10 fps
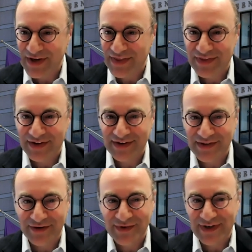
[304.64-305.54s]
with the
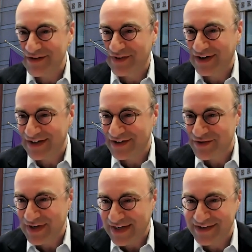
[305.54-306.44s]
the really very
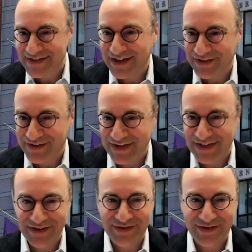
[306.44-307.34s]
intriguing title
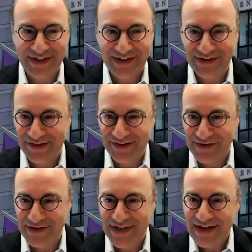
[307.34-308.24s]
that you uh,
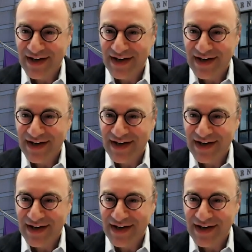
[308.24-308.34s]
chose,